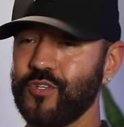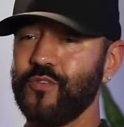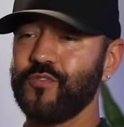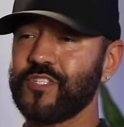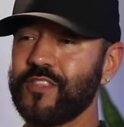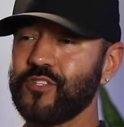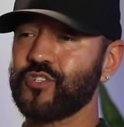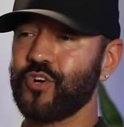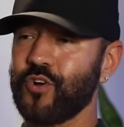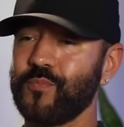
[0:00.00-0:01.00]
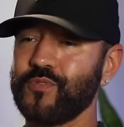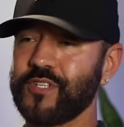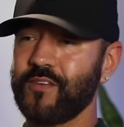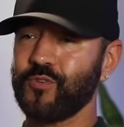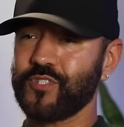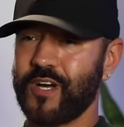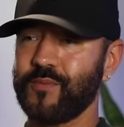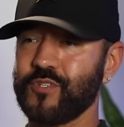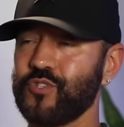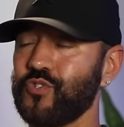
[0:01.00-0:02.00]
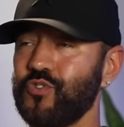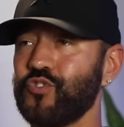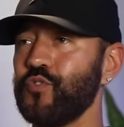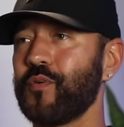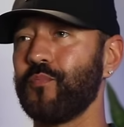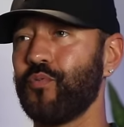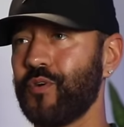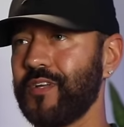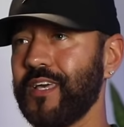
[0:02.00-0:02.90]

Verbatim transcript: You said this term several times. It's super important.